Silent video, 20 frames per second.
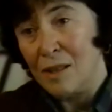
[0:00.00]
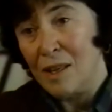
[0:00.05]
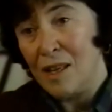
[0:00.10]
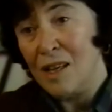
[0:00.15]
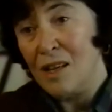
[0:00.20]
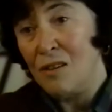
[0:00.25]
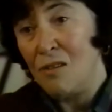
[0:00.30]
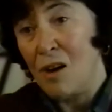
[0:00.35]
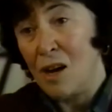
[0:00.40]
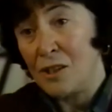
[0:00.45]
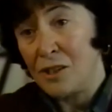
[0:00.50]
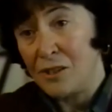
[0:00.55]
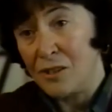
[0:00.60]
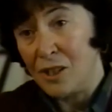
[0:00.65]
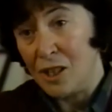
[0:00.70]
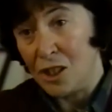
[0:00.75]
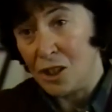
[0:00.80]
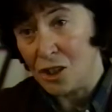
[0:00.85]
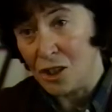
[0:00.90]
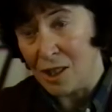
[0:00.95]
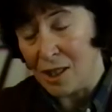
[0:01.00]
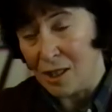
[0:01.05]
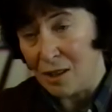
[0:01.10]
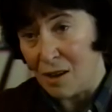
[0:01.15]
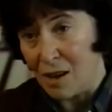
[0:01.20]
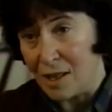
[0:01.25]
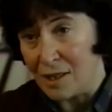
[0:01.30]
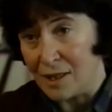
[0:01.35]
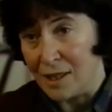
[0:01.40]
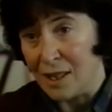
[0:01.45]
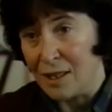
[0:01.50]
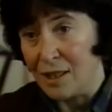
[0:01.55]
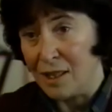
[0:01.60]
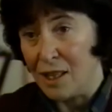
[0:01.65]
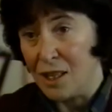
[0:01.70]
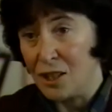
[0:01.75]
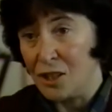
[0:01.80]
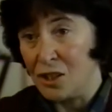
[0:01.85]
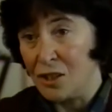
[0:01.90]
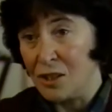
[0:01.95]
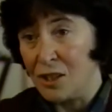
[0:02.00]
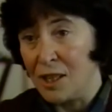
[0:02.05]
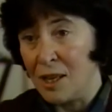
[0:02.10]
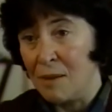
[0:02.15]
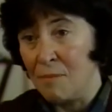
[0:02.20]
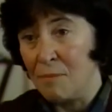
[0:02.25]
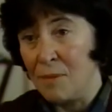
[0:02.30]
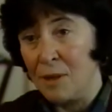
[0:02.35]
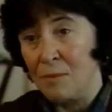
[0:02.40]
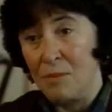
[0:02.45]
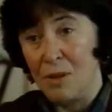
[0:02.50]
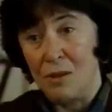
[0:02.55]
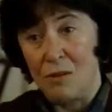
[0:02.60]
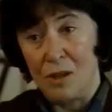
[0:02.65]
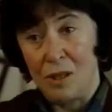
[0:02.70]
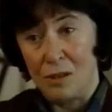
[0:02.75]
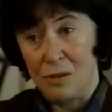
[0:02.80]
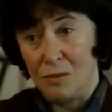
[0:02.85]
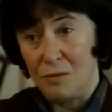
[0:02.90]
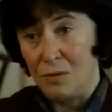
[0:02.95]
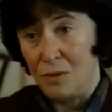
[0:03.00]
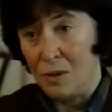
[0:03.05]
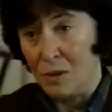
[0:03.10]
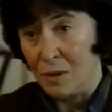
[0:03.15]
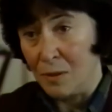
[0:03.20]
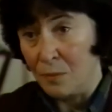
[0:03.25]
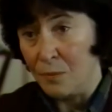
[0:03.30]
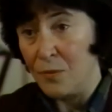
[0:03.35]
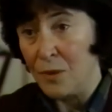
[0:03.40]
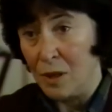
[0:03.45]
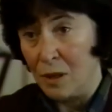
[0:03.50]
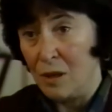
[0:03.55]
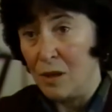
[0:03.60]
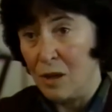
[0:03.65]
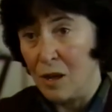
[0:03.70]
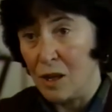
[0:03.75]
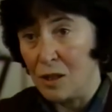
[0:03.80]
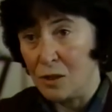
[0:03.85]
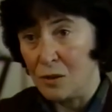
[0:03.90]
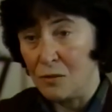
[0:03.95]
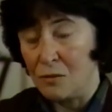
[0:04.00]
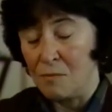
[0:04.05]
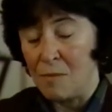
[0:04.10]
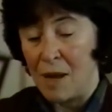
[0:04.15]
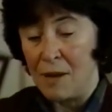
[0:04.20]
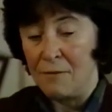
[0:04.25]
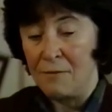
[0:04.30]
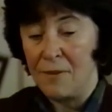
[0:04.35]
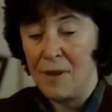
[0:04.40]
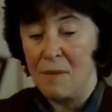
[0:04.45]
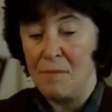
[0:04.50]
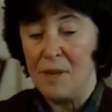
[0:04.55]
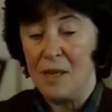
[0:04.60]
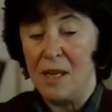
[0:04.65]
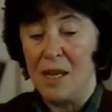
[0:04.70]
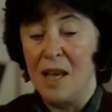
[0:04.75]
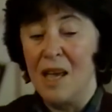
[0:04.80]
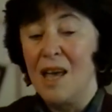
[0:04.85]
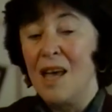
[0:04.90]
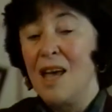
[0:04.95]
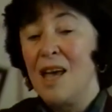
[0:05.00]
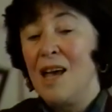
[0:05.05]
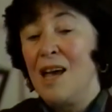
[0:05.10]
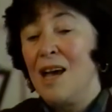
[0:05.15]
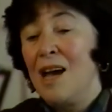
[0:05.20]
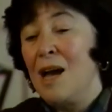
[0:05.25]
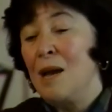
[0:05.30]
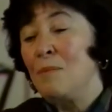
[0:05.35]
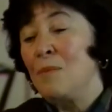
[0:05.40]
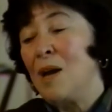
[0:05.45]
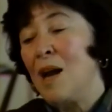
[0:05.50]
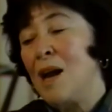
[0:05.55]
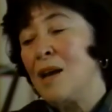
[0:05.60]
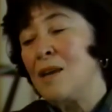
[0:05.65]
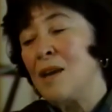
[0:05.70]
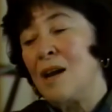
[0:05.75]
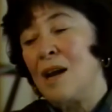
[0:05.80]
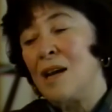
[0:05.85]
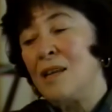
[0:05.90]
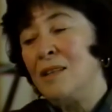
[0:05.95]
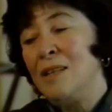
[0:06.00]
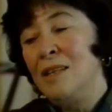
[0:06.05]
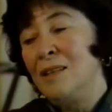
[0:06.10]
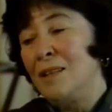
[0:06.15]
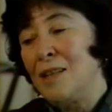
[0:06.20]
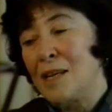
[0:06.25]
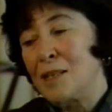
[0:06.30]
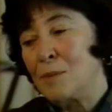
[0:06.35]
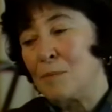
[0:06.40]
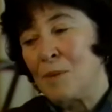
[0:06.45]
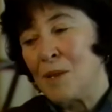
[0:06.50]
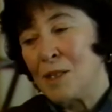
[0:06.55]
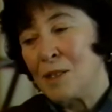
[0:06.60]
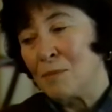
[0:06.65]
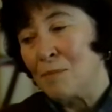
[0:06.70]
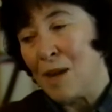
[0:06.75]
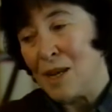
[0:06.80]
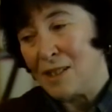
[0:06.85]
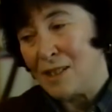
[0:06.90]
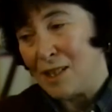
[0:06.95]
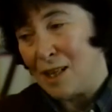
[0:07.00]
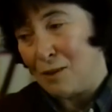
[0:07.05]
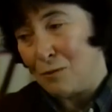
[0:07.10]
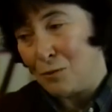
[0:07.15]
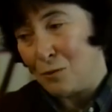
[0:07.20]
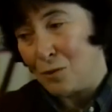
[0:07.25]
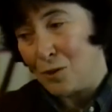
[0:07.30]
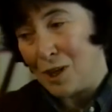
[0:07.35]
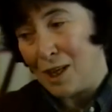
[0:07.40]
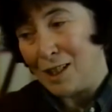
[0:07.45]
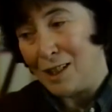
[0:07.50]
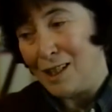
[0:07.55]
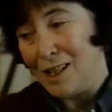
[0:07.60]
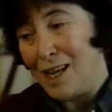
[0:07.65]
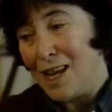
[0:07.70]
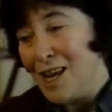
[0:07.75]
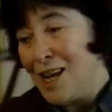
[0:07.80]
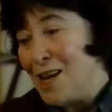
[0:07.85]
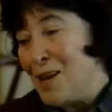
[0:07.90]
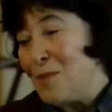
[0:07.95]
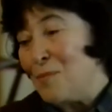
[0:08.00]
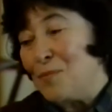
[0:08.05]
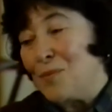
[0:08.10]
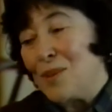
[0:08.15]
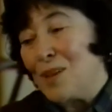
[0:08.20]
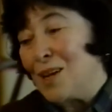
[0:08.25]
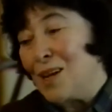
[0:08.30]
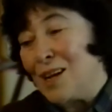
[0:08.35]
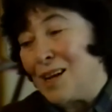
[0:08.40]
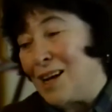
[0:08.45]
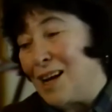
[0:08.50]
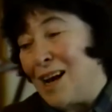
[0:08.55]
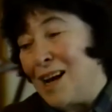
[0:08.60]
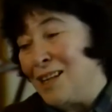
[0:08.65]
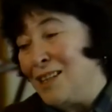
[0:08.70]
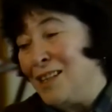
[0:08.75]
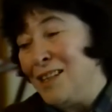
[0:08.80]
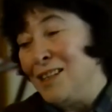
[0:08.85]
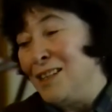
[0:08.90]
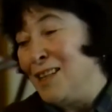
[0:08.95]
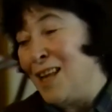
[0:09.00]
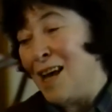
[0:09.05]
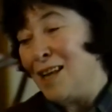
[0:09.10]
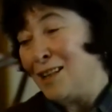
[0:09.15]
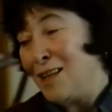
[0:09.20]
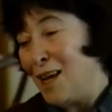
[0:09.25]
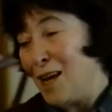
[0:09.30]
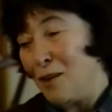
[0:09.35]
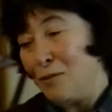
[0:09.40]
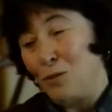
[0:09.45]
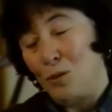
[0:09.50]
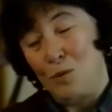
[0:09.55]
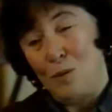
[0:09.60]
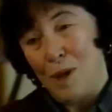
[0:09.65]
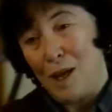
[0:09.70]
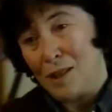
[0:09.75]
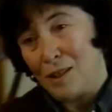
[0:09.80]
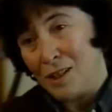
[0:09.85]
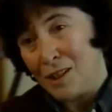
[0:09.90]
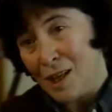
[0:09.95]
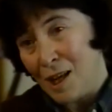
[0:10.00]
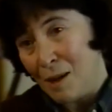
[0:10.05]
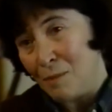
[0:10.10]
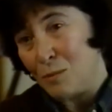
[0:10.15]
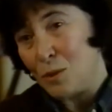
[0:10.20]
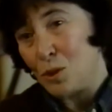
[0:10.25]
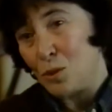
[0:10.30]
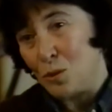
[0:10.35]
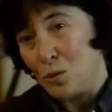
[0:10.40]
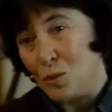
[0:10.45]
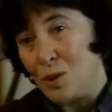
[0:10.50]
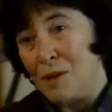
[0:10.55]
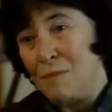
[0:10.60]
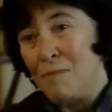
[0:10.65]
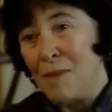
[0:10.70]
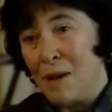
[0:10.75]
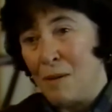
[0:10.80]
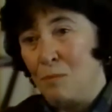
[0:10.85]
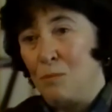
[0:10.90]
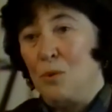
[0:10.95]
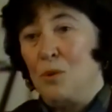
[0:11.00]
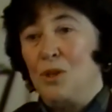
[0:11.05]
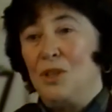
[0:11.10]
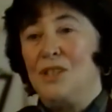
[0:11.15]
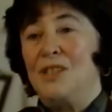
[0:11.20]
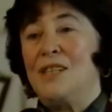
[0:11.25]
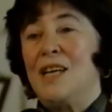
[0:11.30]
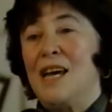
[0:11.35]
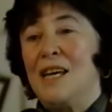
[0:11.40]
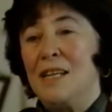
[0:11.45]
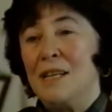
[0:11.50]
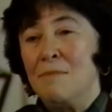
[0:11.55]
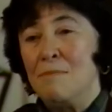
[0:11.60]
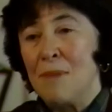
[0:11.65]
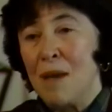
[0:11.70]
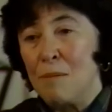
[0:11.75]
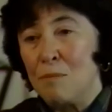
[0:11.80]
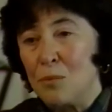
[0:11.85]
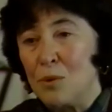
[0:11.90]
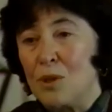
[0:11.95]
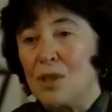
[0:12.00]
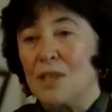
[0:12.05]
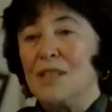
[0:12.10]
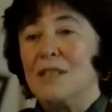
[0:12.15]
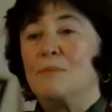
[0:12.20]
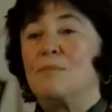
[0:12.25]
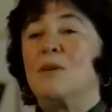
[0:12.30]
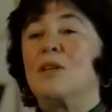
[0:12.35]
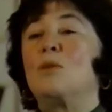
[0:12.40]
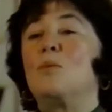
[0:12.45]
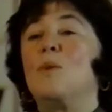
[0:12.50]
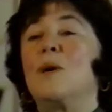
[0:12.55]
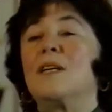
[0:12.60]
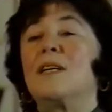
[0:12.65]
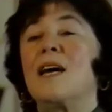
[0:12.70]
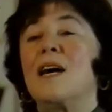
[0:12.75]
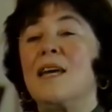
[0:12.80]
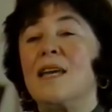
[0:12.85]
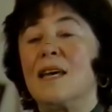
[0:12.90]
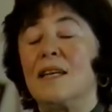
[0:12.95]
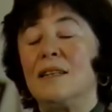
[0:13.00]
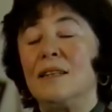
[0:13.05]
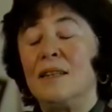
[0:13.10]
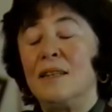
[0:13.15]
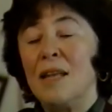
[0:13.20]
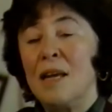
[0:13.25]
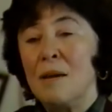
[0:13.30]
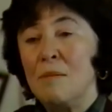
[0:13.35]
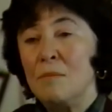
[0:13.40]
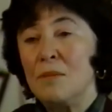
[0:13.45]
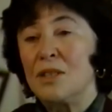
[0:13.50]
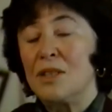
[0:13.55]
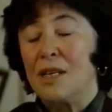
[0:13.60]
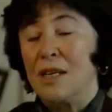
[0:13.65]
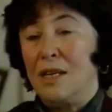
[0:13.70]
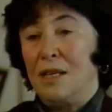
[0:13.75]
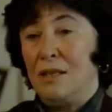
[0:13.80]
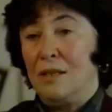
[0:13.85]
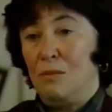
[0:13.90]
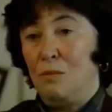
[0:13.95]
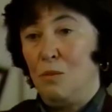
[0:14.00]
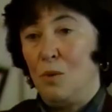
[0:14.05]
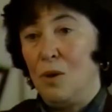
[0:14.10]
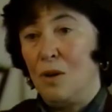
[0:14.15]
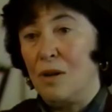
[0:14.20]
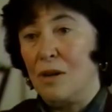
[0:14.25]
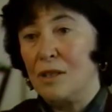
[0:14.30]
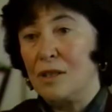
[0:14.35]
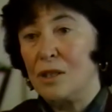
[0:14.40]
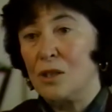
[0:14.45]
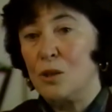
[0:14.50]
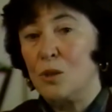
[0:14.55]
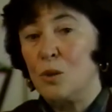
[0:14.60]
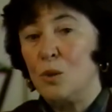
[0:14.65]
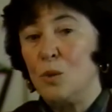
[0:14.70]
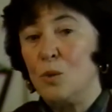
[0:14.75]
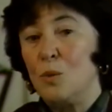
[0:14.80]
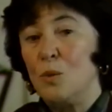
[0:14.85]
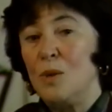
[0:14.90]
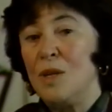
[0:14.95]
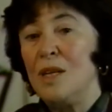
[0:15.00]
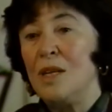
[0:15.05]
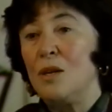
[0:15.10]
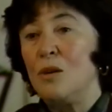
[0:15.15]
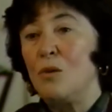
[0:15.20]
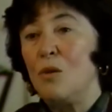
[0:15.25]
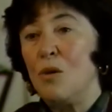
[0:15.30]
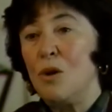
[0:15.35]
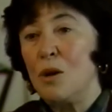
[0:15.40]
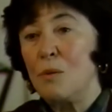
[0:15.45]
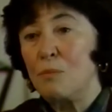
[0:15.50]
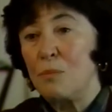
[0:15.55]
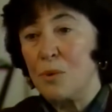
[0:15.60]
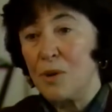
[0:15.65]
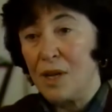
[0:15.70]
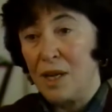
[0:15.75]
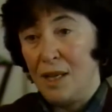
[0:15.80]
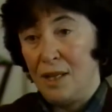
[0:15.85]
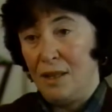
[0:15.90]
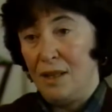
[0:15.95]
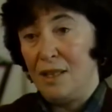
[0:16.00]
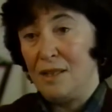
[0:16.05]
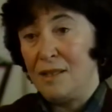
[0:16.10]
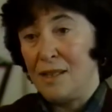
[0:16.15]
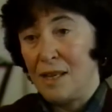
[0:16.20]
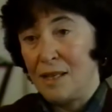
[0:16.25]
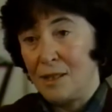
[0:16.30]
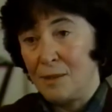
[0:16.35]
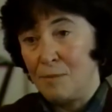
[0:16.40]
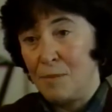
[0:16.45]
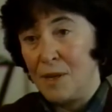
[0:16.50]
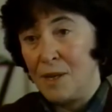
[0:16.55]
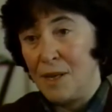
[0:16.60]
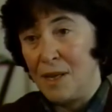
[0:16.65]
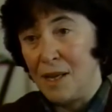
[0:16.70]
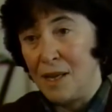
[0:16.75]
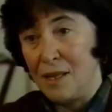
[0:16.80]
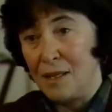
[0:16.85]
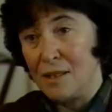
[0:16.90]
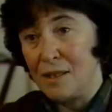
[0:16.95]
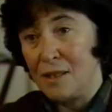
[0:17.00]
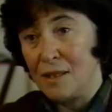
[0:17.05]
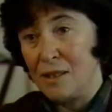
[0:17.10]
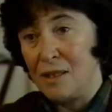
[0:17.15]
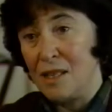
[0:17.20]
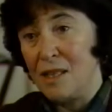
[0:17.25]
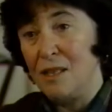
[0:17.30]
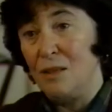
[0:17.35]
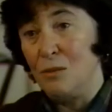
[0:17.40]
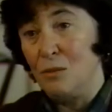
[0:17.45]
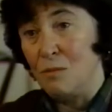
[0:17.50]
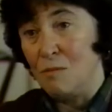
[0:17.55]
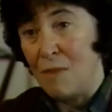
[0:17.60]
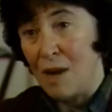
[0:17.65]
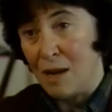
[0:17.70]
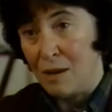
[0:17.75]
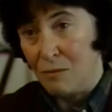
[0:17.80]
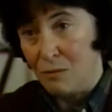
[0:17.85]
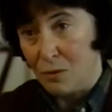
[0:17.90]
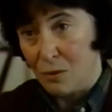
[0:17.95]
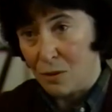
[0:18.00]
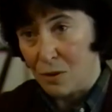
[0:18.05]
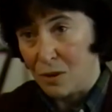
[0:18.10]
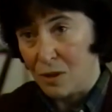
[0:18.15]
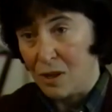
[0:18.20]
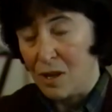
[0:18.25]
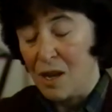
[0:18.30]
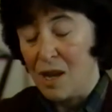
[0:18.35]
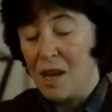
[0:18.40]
incarceration in concentration camp and because of the loss of my family. I mean, I didn't express myself correctly. I did not have to attempt to remember this. I remember this, but what I attempted was to incorporate this experience into my work.